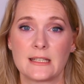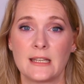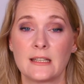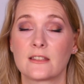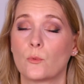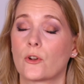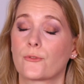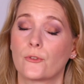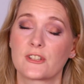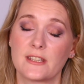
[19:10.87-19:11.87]
is in. It works
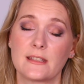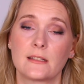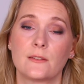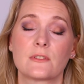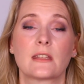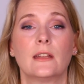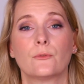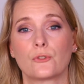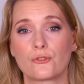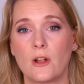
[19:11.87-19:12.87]
for sensitive skin,
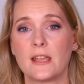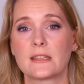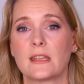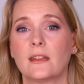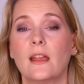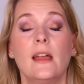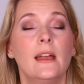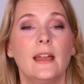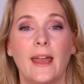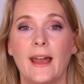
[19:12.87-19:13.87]
for dry skin,
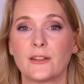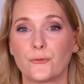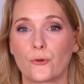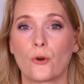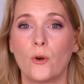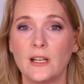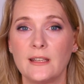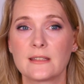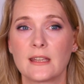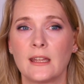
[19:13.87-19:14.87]
and for
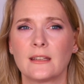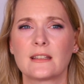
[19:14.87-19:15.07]
oily skin.